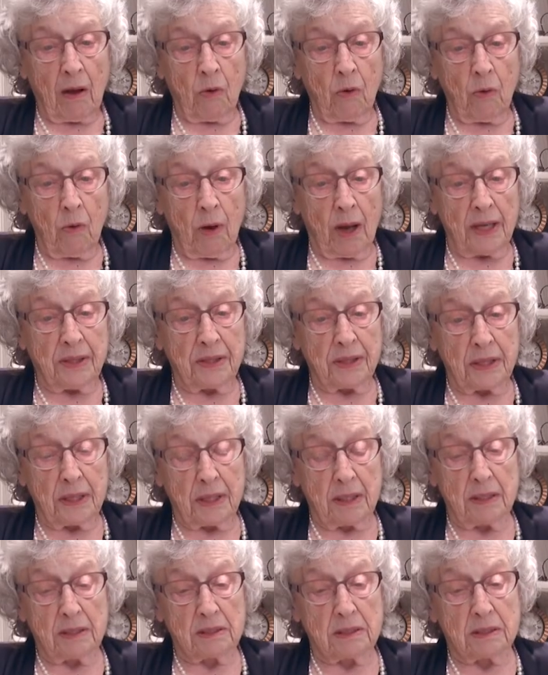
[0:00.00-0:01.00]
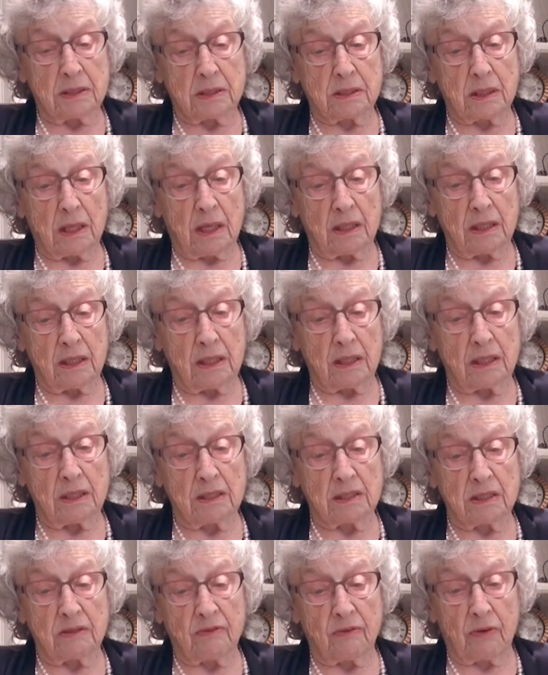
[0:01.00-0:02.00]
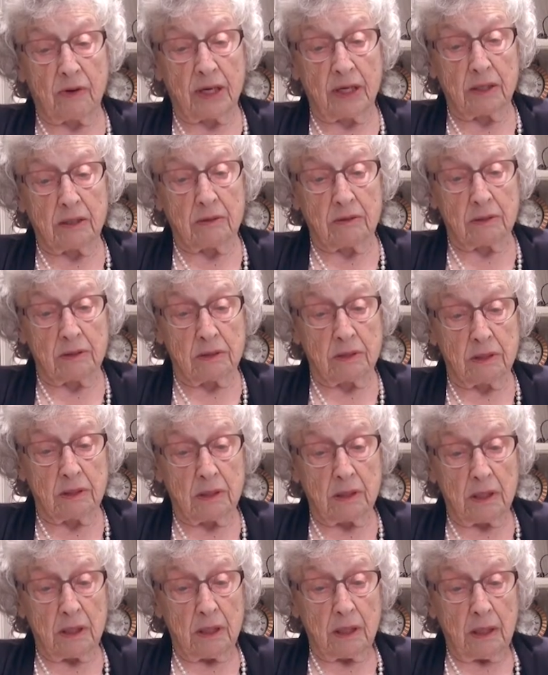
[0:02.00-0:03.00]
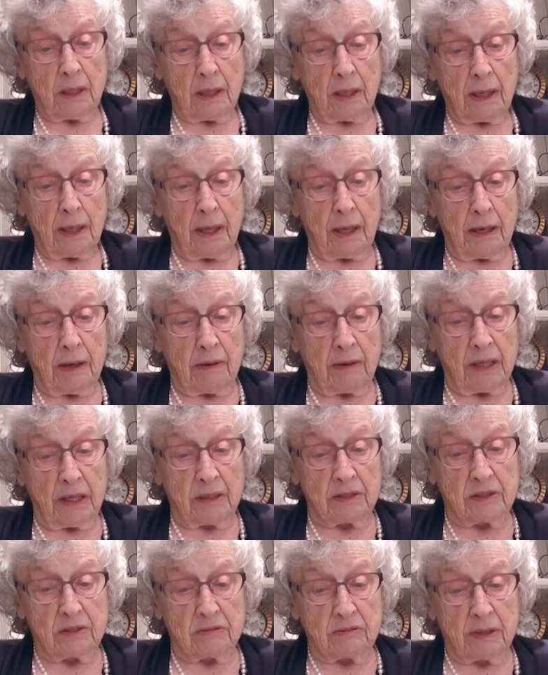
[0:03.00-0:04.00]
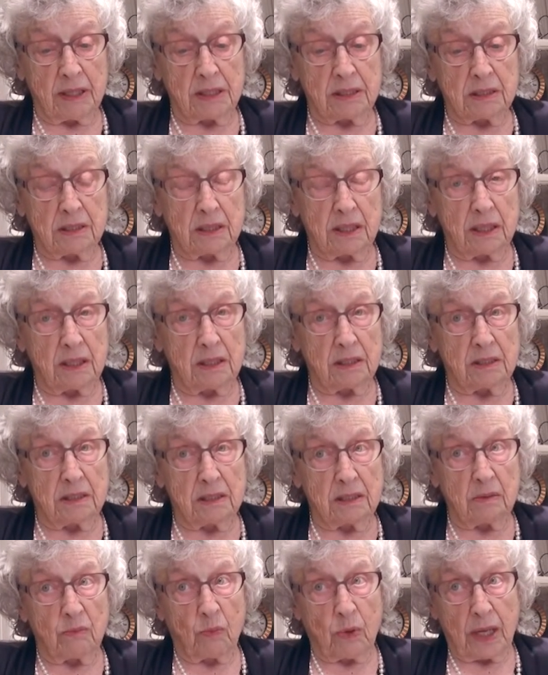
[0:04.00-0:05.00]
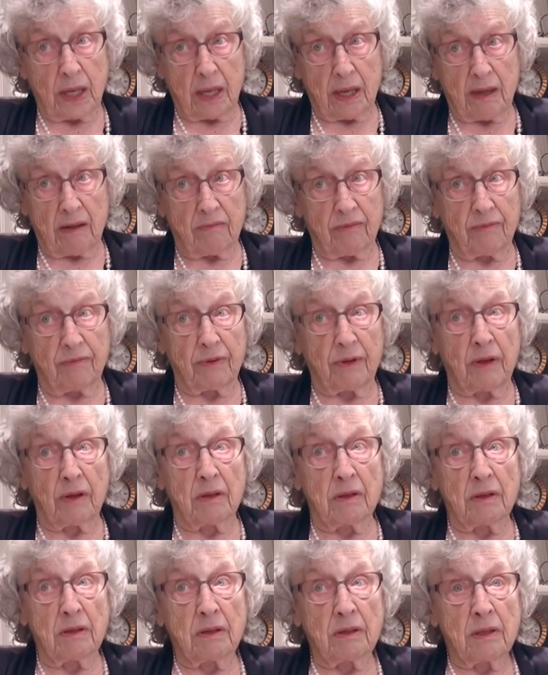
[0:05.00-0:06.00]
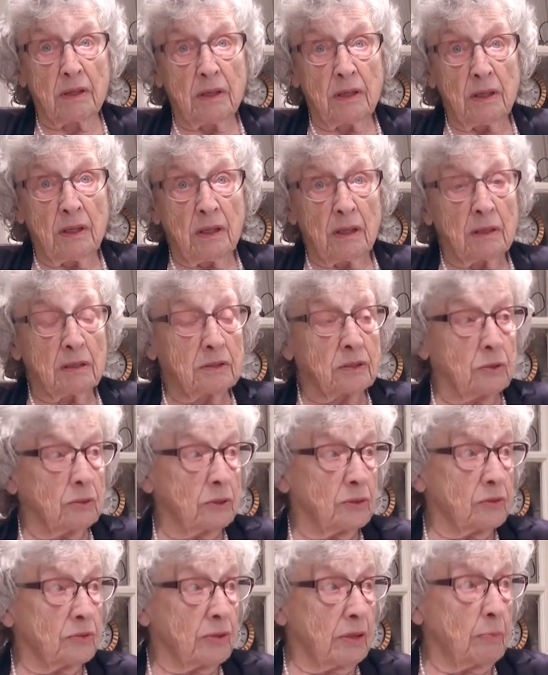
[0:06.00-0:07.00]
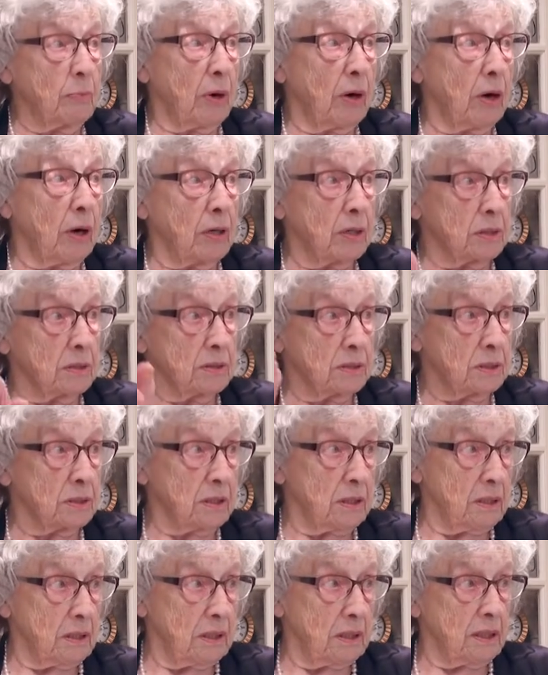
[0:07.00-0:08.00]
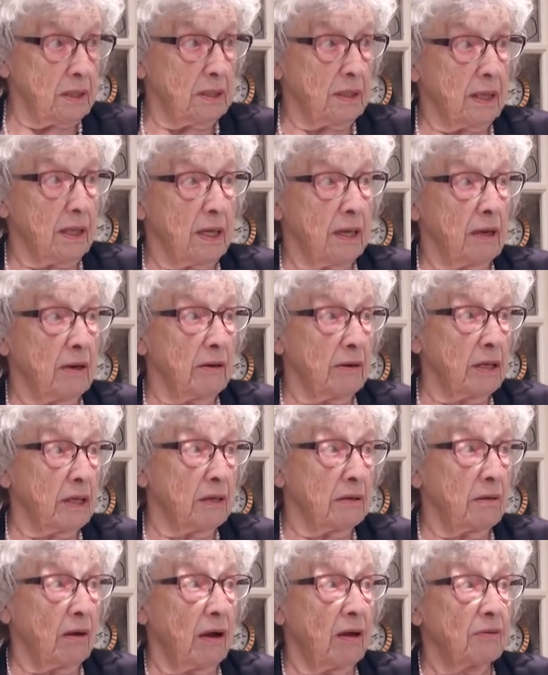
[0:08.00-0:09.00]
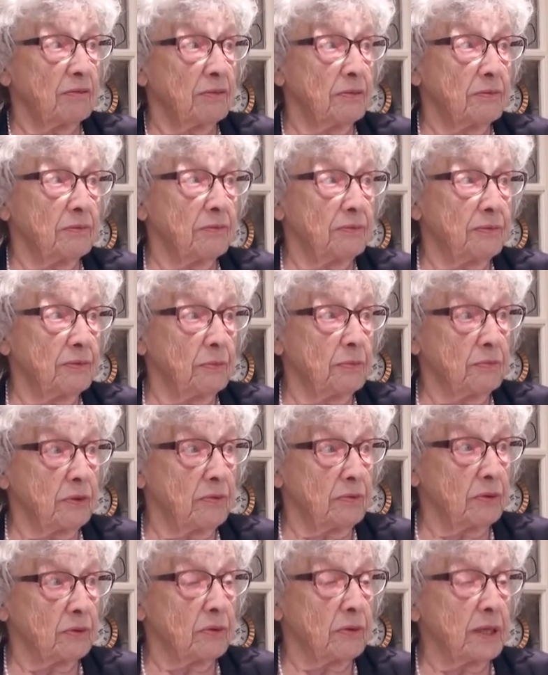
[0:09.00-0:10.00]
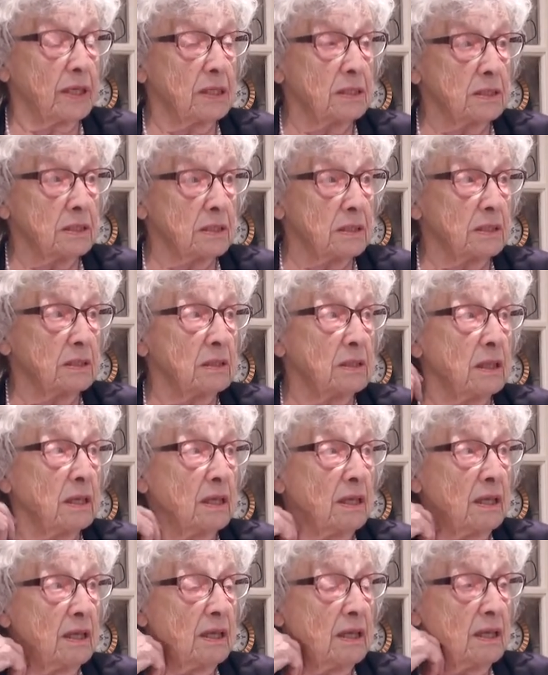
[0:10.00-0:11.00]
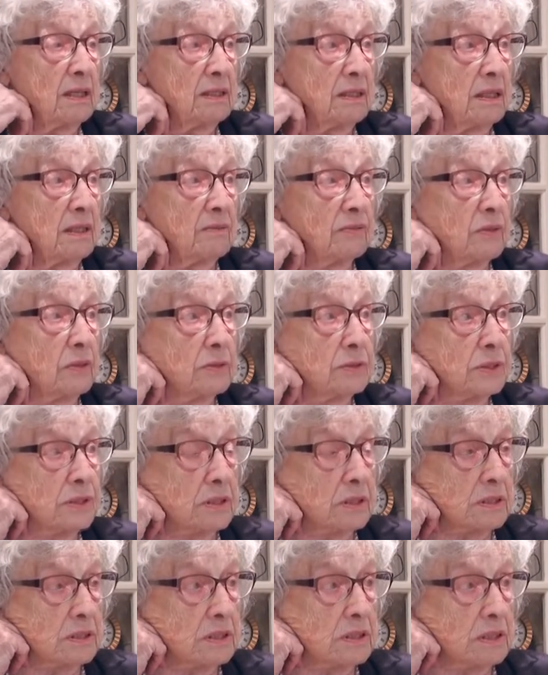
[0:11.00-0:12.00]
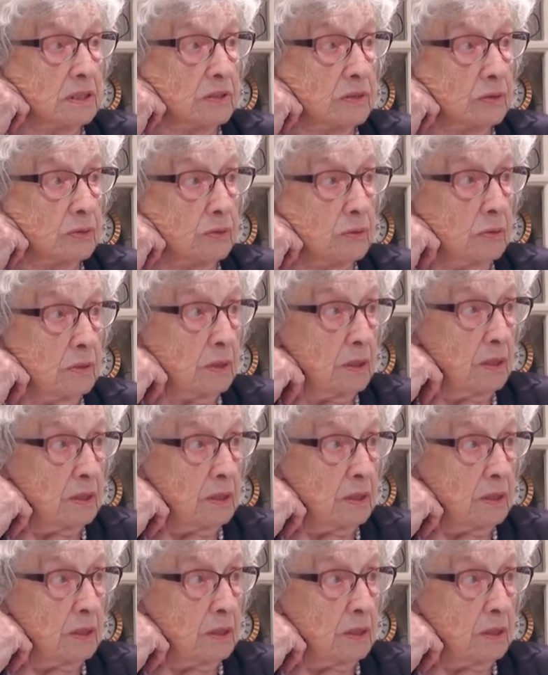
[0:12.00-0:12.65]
Oh, I think it's a very good area to raise kids, and we have 2 or 3 parks in the area off of Rivercrest, and then of course there's the new